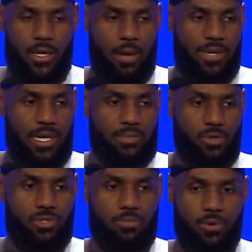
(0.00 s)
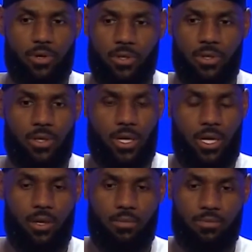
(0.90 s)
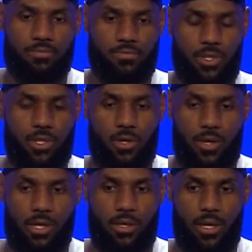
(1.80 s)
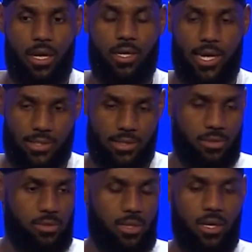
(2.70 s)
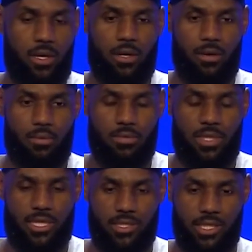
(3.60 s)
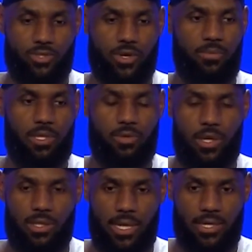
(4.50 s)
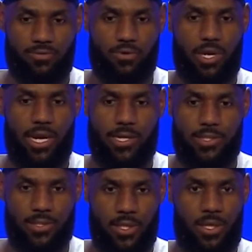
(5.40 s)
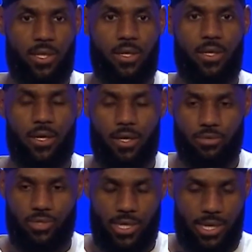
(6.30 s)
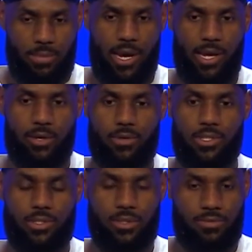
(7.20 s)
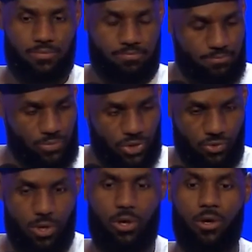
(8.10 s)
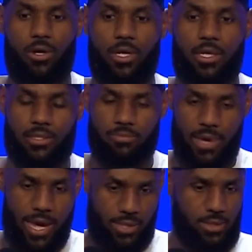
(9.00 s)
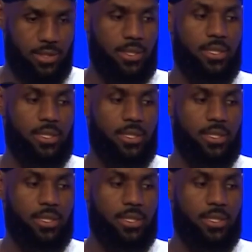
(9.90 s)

Yeah, I mean, that's most important, you know, and yes, did seek treatment throughout the last few days, trying to get my ankle as strong and as back